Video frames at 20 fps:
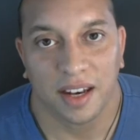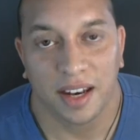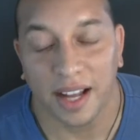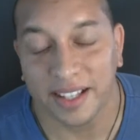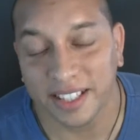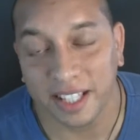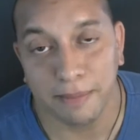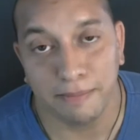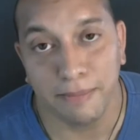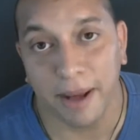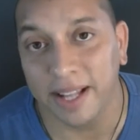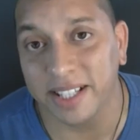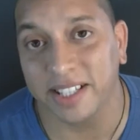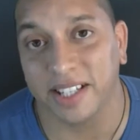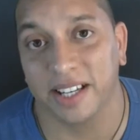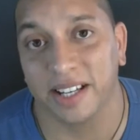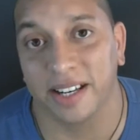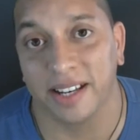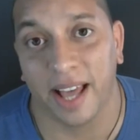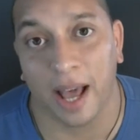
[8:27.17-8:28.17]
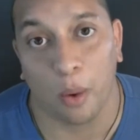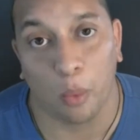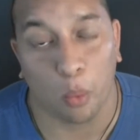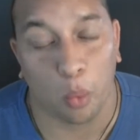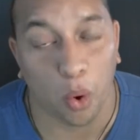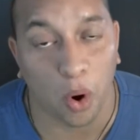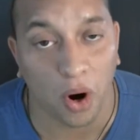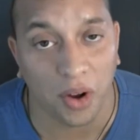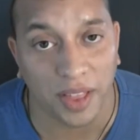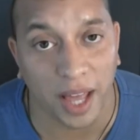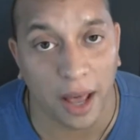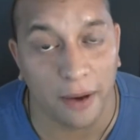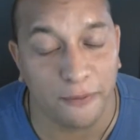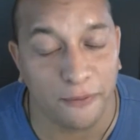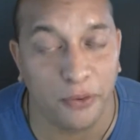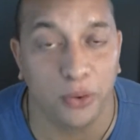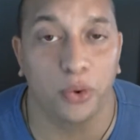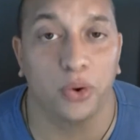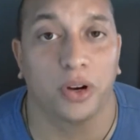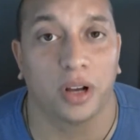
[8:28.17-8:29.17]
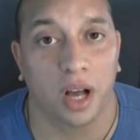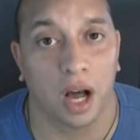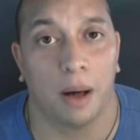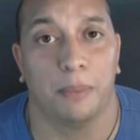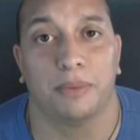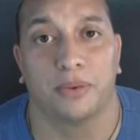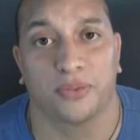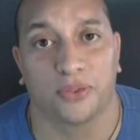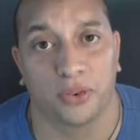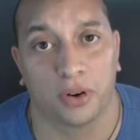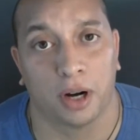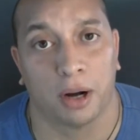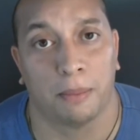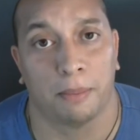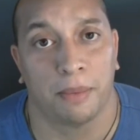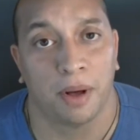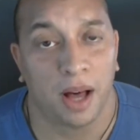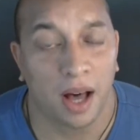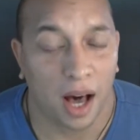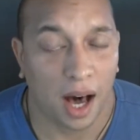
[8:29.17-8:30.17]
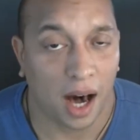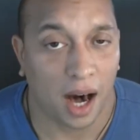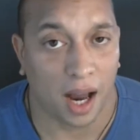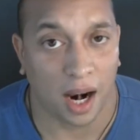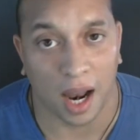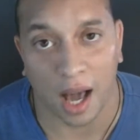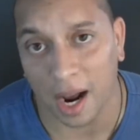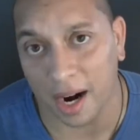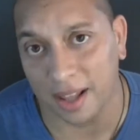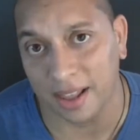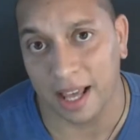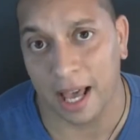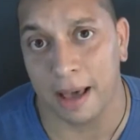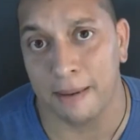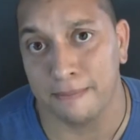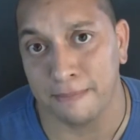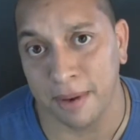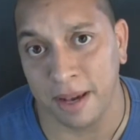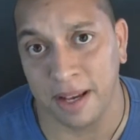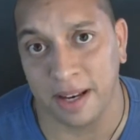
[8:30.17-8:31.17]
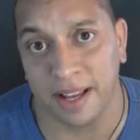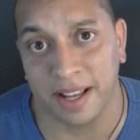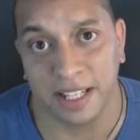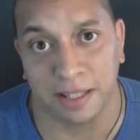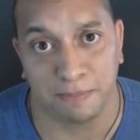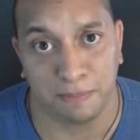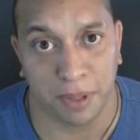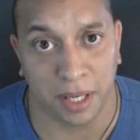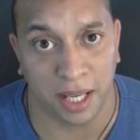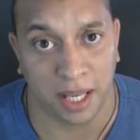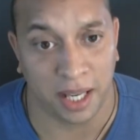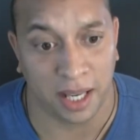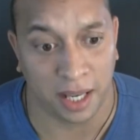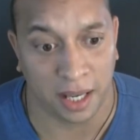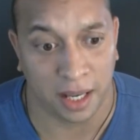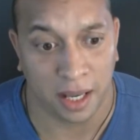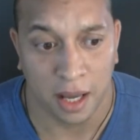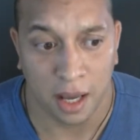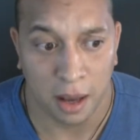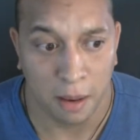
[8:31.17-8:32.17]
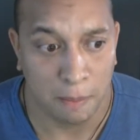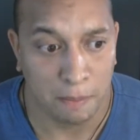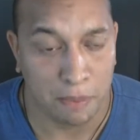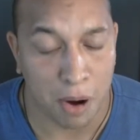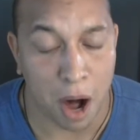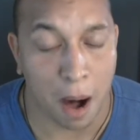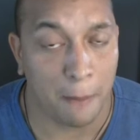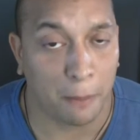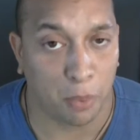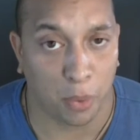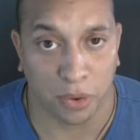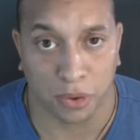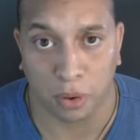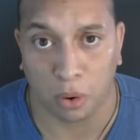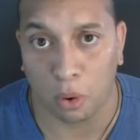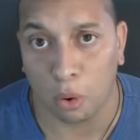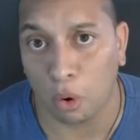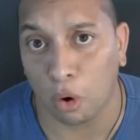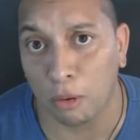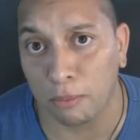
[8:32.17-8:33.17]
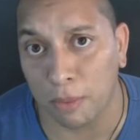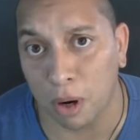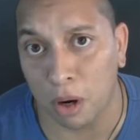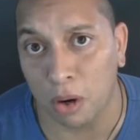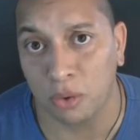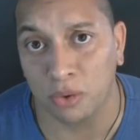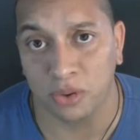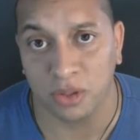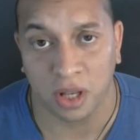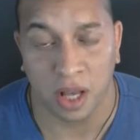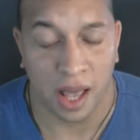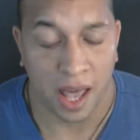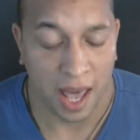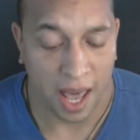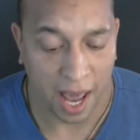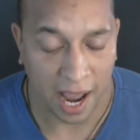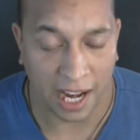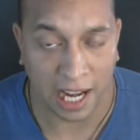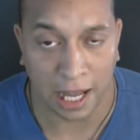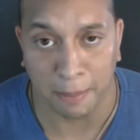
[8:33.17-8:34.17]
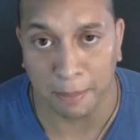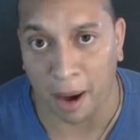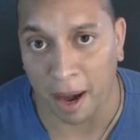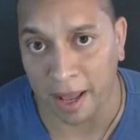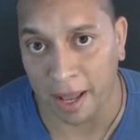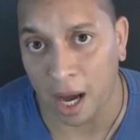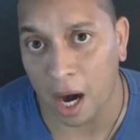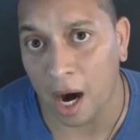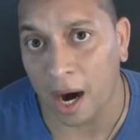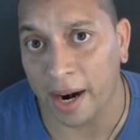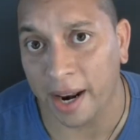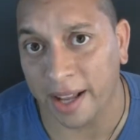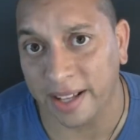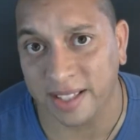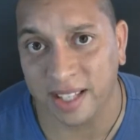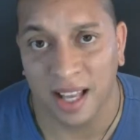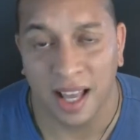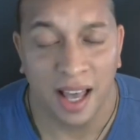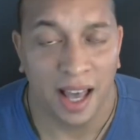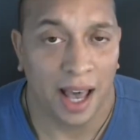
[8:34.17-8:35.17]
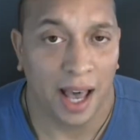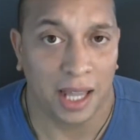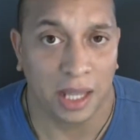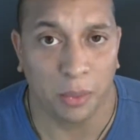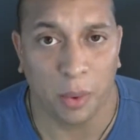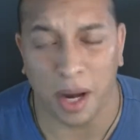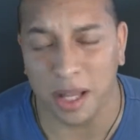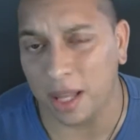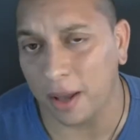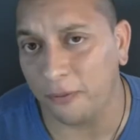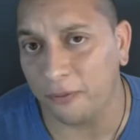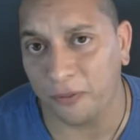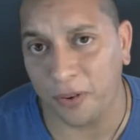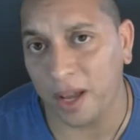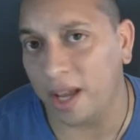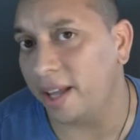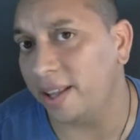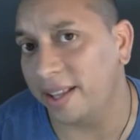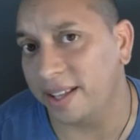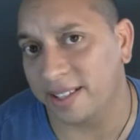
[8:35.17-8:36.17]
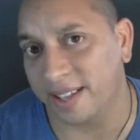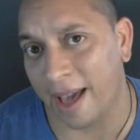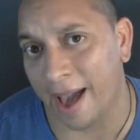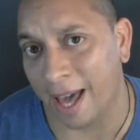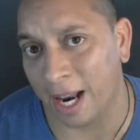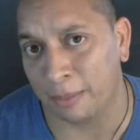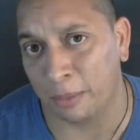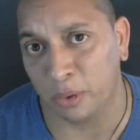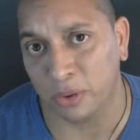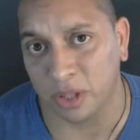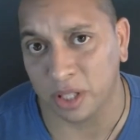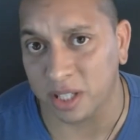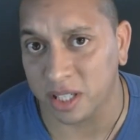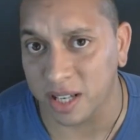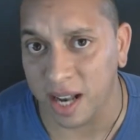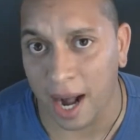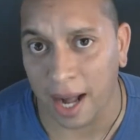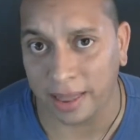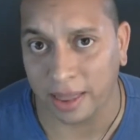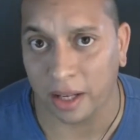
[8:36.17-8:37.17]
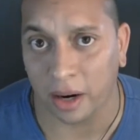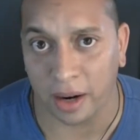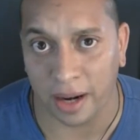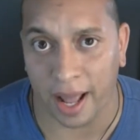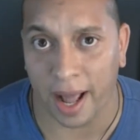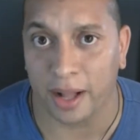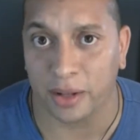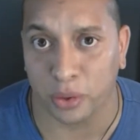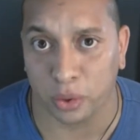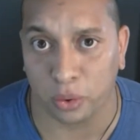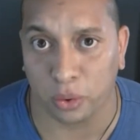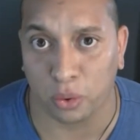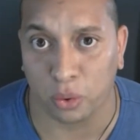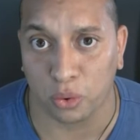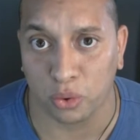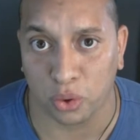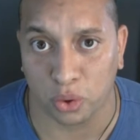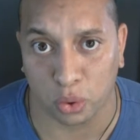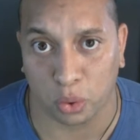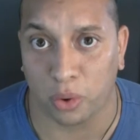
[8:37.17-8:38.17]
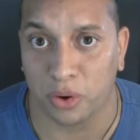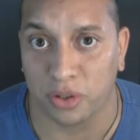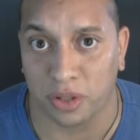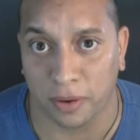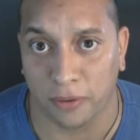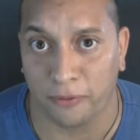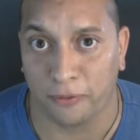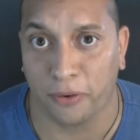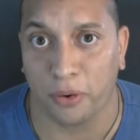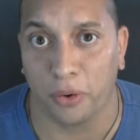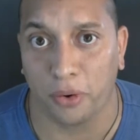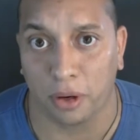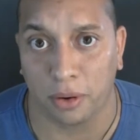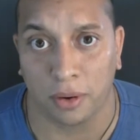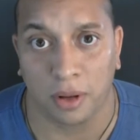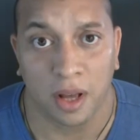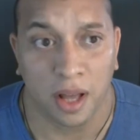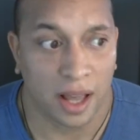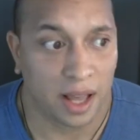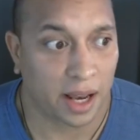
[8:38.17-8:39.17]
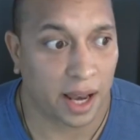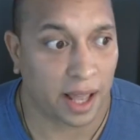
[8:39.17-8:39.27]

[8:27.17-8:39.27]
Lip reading: Not to mention that where that food comes from, a lot of that meat is being pumped with hormones, antibiotics, and the way they feed these animals is not their natural source of food.